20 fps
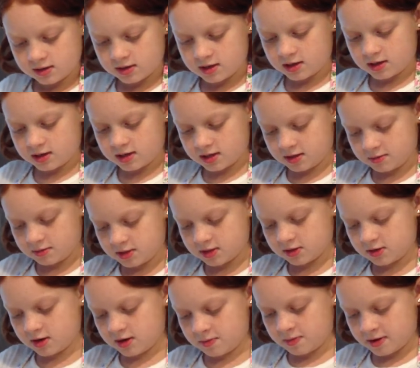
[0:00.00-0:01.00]
take time to
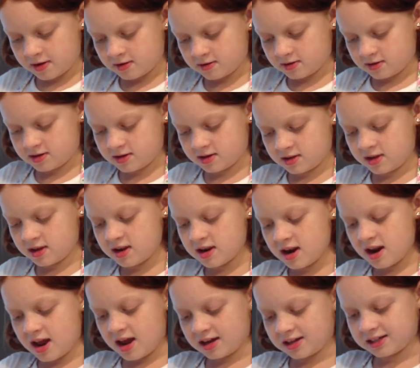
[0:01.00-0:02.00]
scrape out the
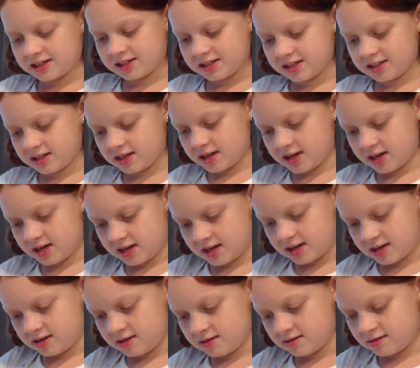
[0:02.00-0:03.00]
next
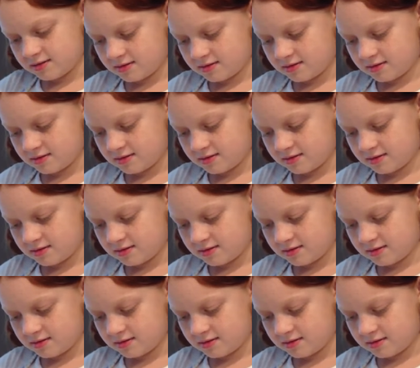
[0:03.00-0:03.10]
can.